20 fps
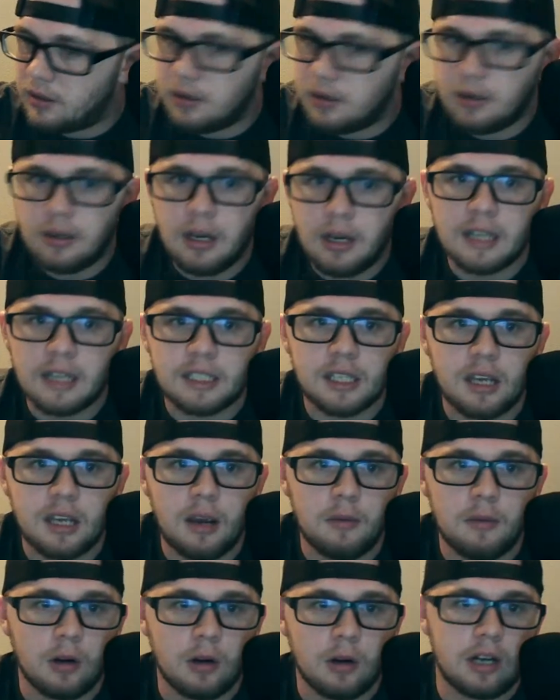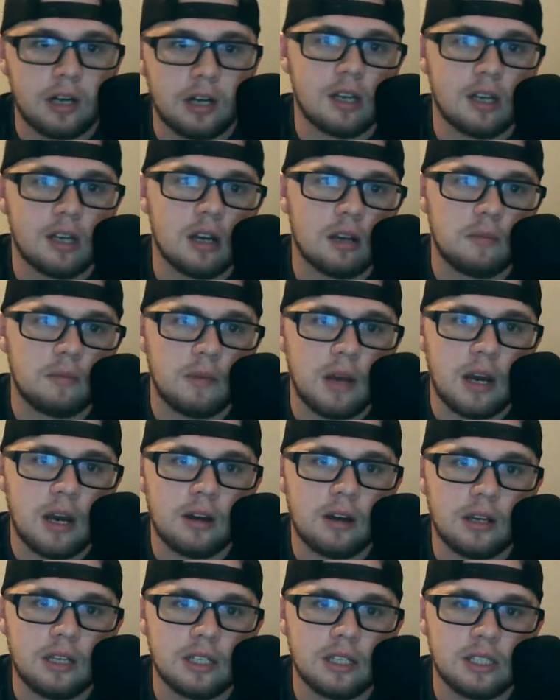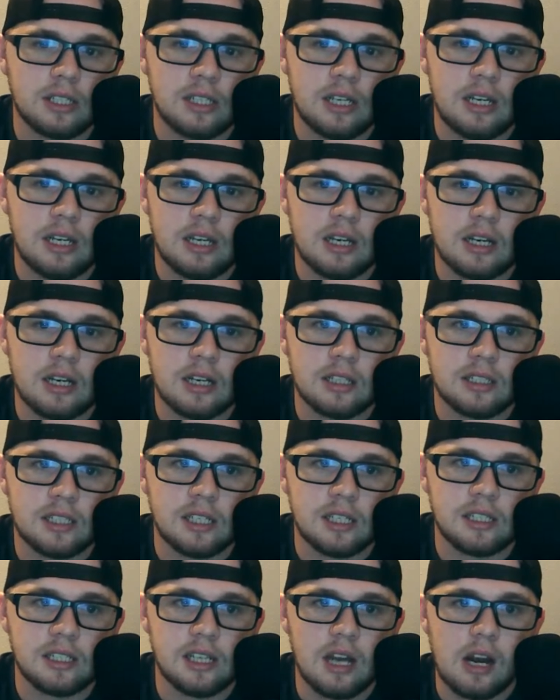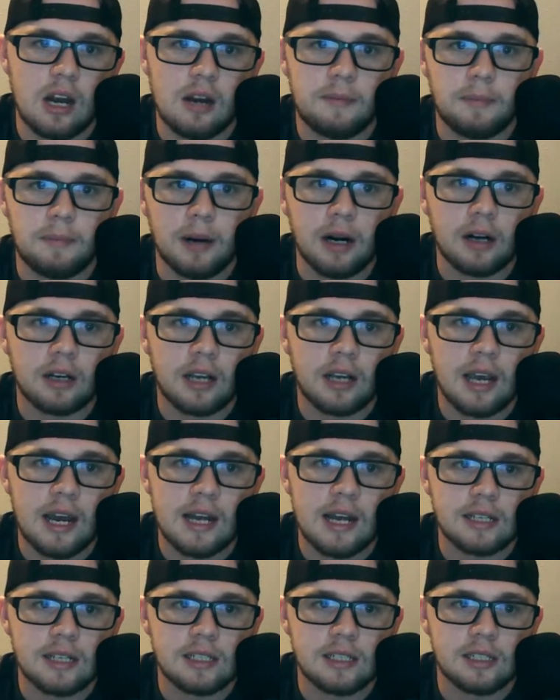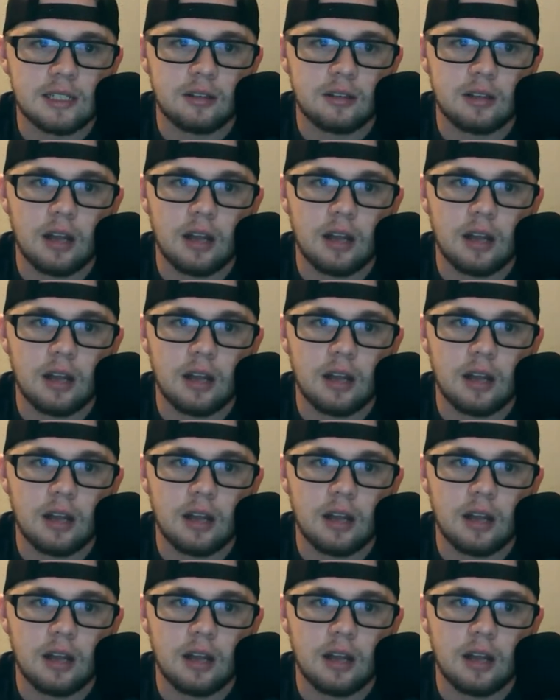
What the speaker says: next game we're going to talk about is the Cincinnati Bearcats.